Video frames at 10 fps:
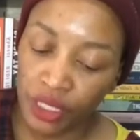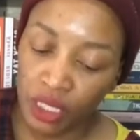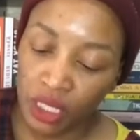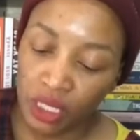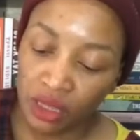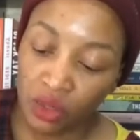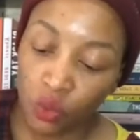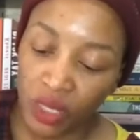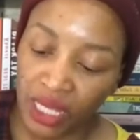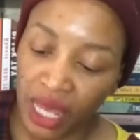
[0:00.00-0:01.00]
the
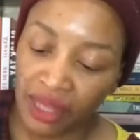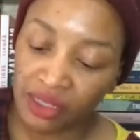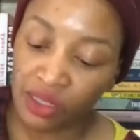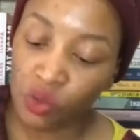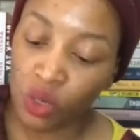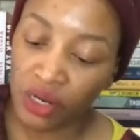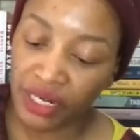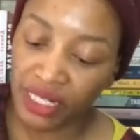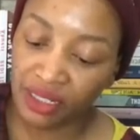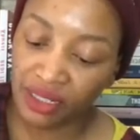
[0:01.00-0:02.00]
way I still
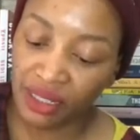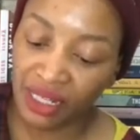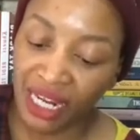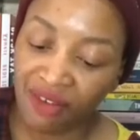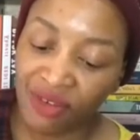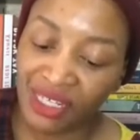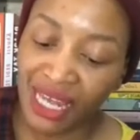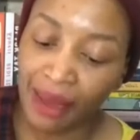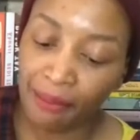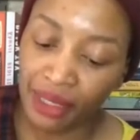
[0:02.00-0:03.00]
worried that every
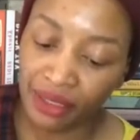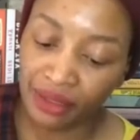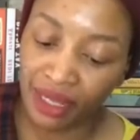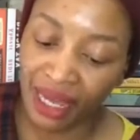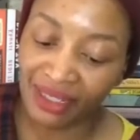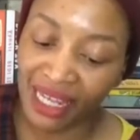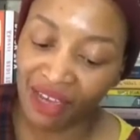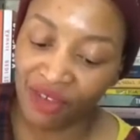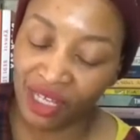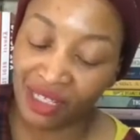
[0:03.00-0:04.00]
tampon I'd ever
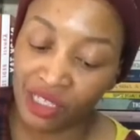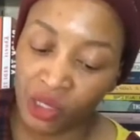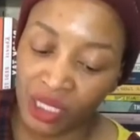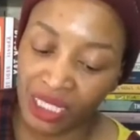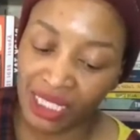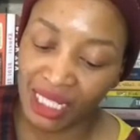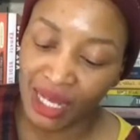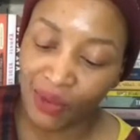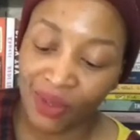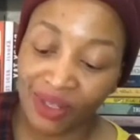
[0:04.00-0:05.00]
inserted
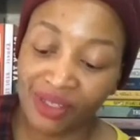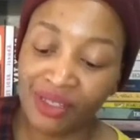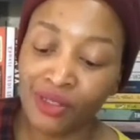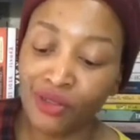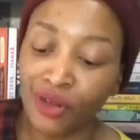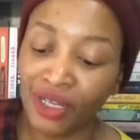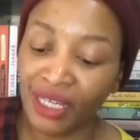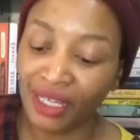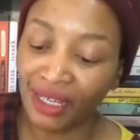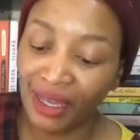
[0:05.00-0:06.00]
was still knocking
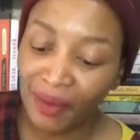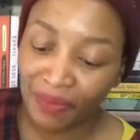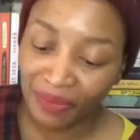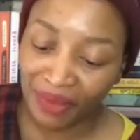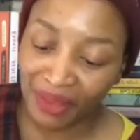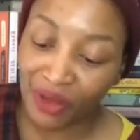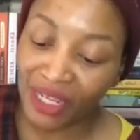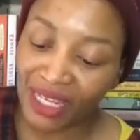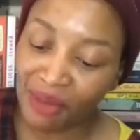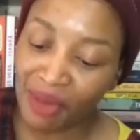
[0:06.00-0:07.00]

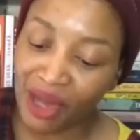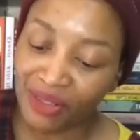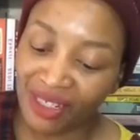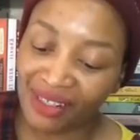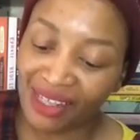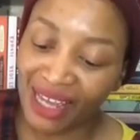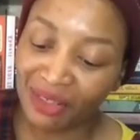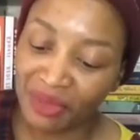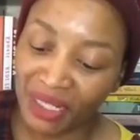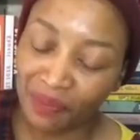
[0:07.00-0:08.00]
about inside
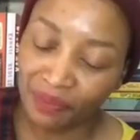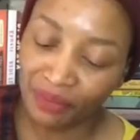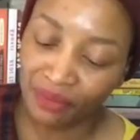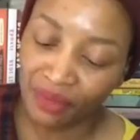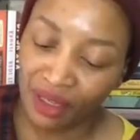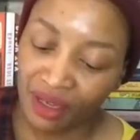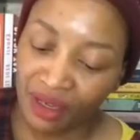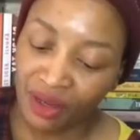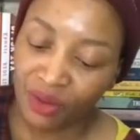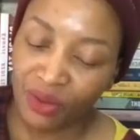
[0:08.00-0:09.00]
me.
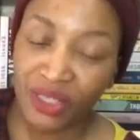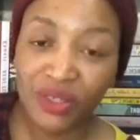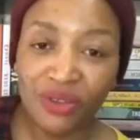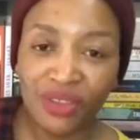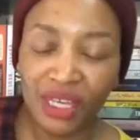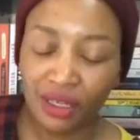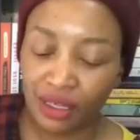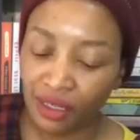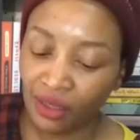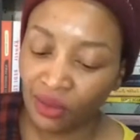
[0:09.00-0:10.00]
What do you think,
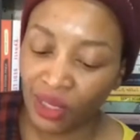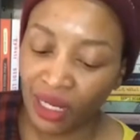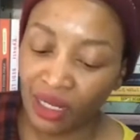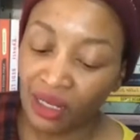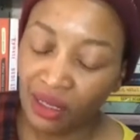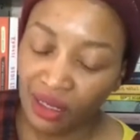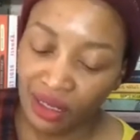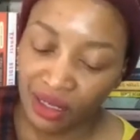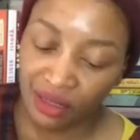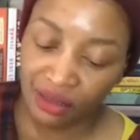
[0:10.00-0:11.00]
Ray?
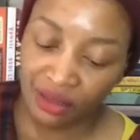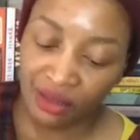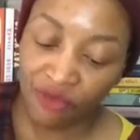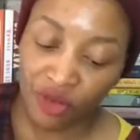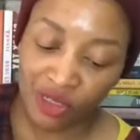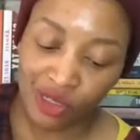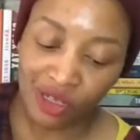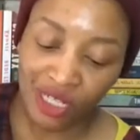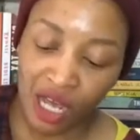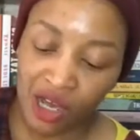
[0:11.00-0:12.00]
The first doctor
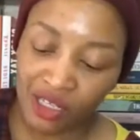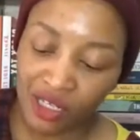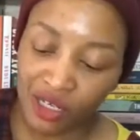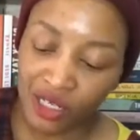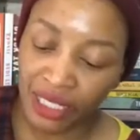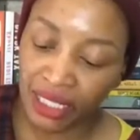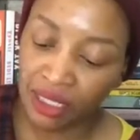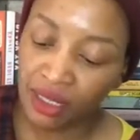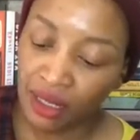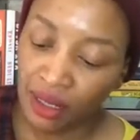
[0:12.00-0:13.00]
asked her colleague.
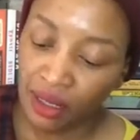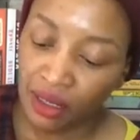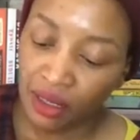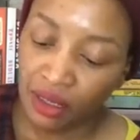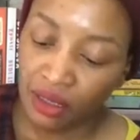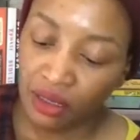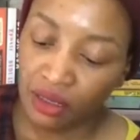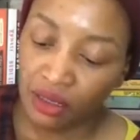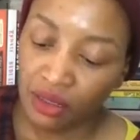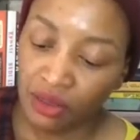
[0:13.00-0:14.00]

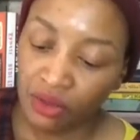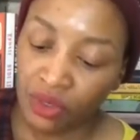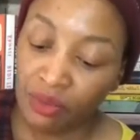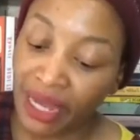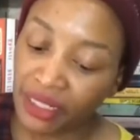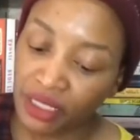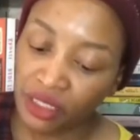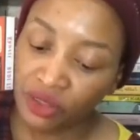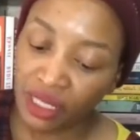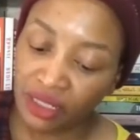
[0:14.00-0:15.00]
We might need to get Dr.